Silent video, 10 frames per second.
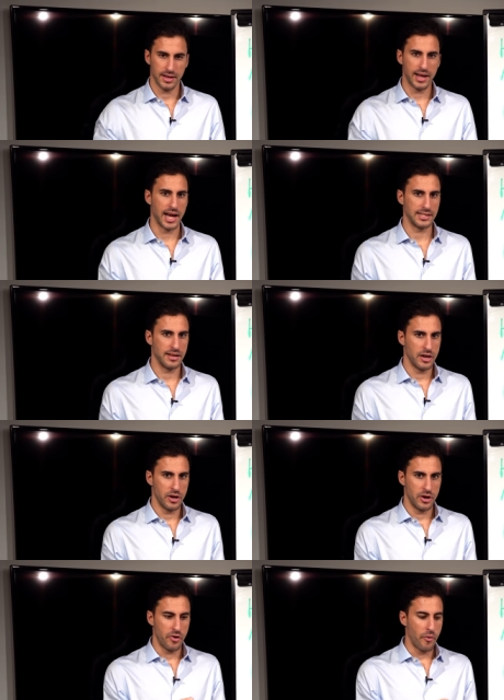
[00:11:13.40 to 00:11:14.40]
Guys,
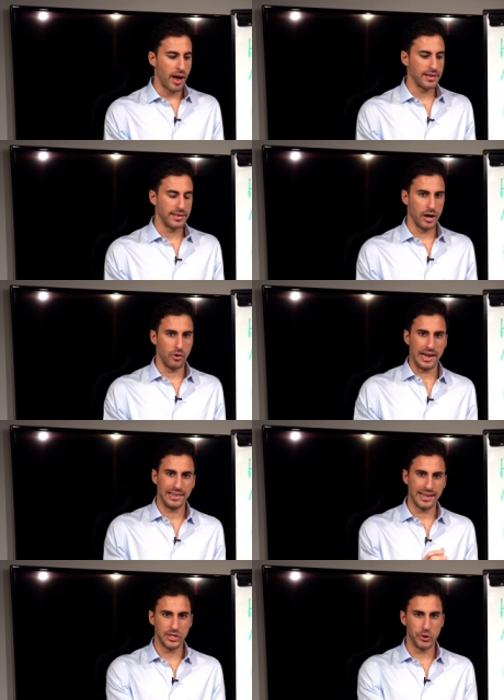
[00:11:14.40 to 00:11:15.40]
right now,
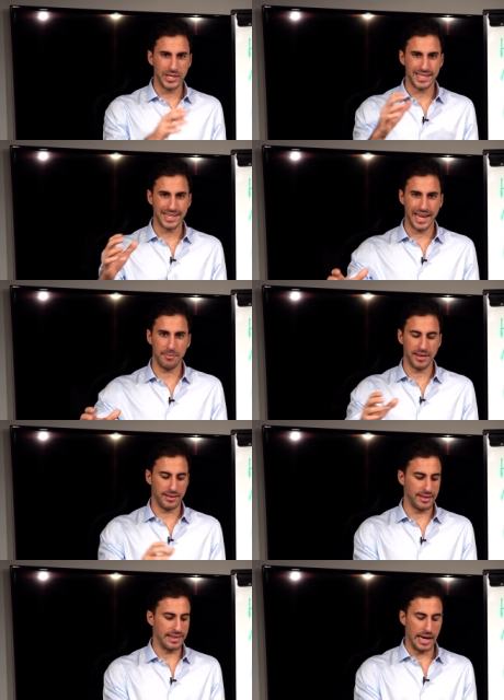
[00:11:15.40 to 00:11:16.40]
unless you're escaping
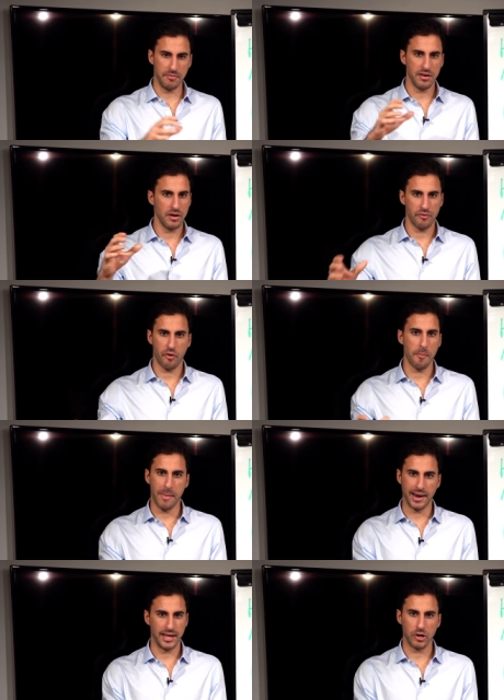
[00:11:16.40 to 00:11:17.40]
the time for
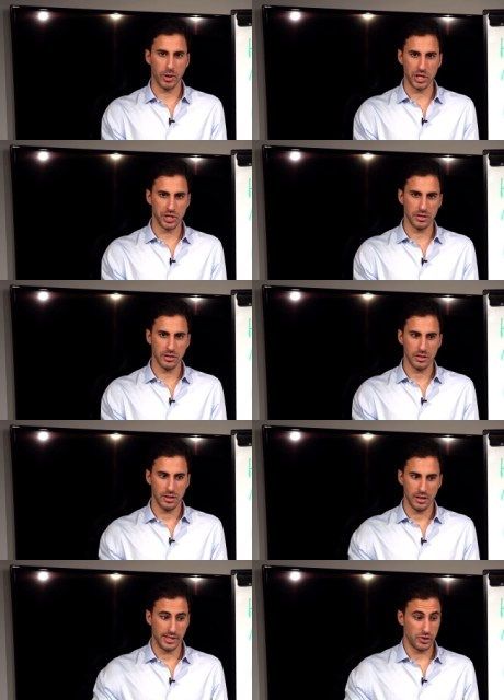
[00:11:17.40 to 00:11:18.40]
money equation,
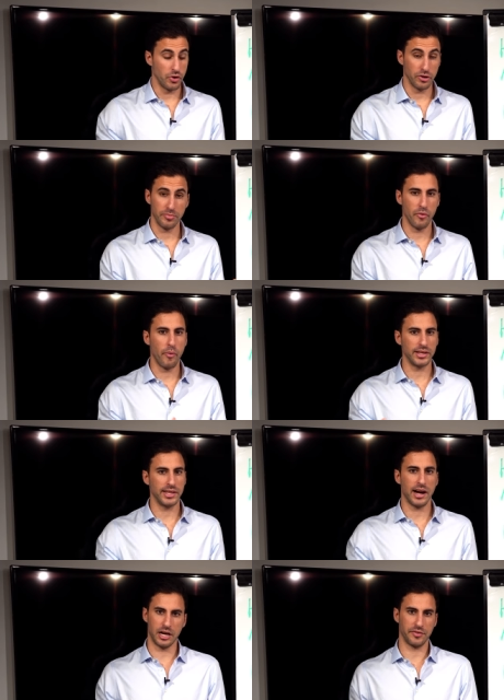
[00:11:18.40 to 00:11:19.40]
it's going to be
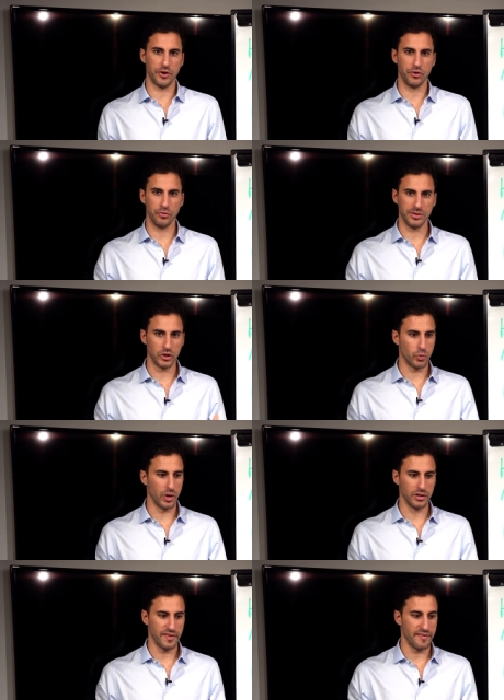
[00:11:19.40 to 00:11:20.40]
really hard for you to build
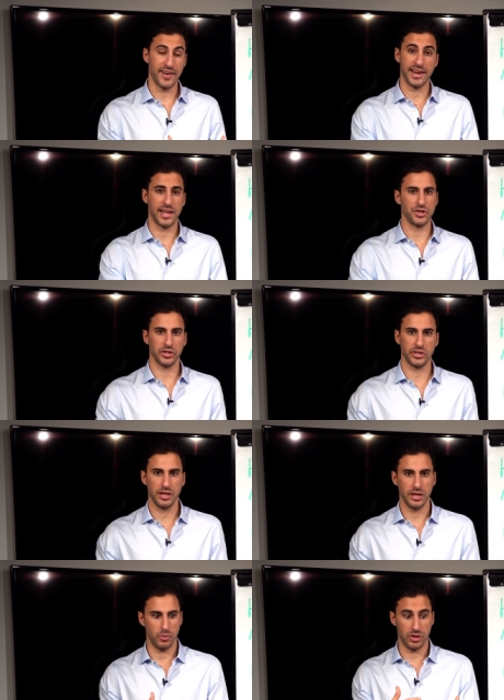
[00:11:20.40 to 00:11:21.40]
wealth
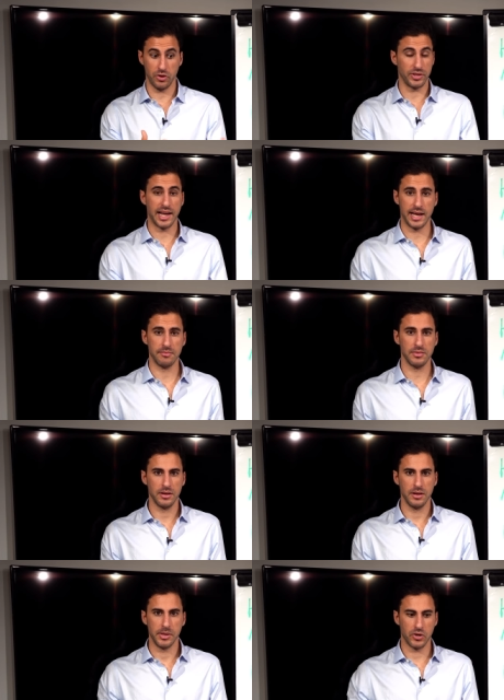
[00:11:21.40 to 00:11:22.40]
financially with your time
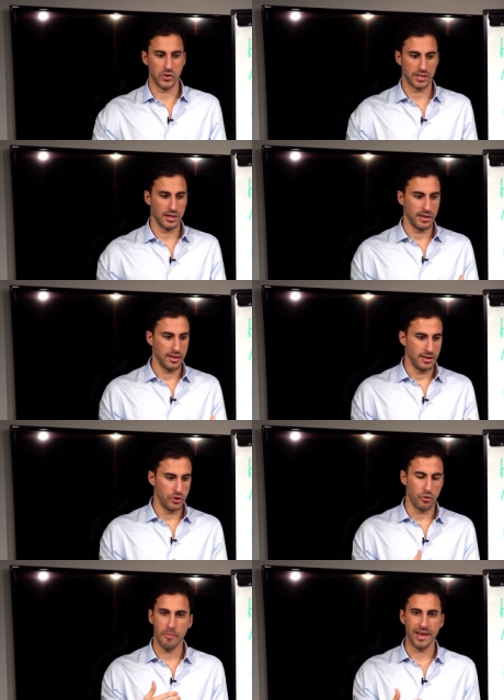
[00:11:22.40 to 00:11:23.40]
because
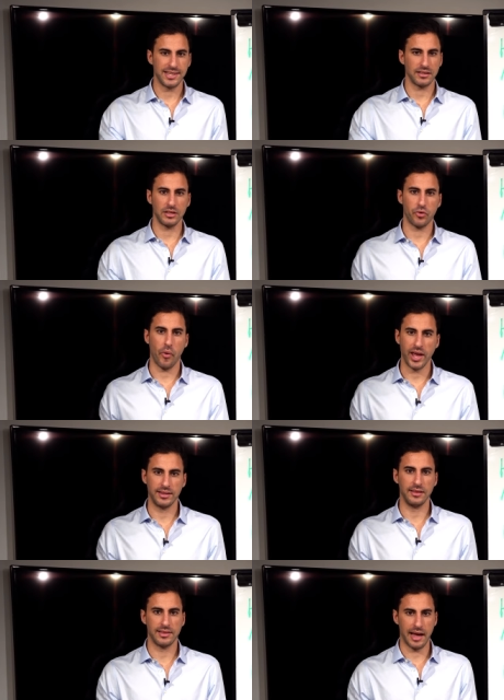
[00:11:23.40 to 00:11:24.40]
you're basically
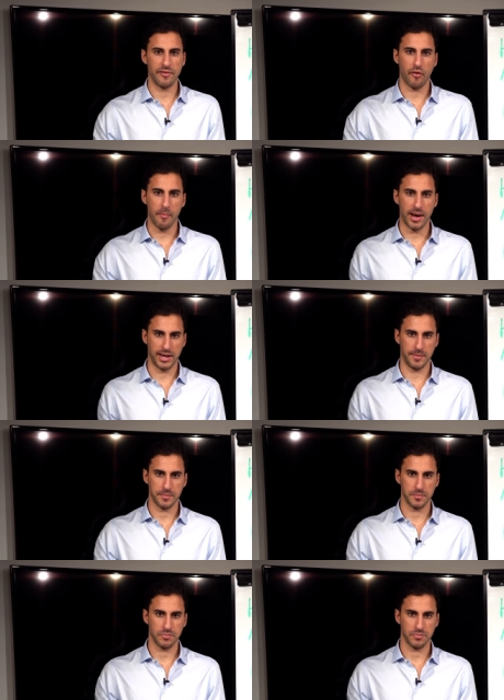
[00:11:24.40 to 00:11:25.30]
trading time for money.